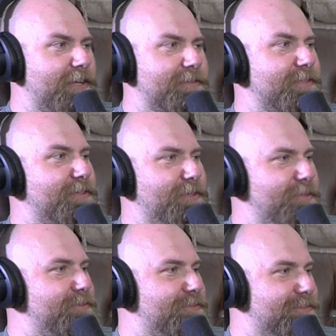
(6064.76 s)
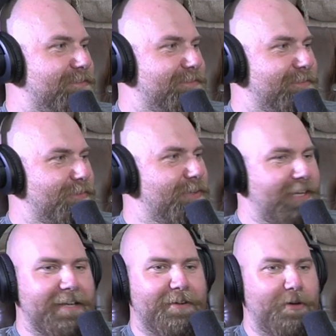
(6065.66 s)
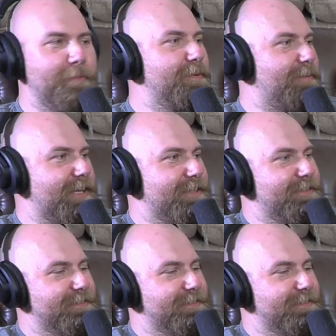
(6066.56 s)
nothing to lose. We're at an open mic,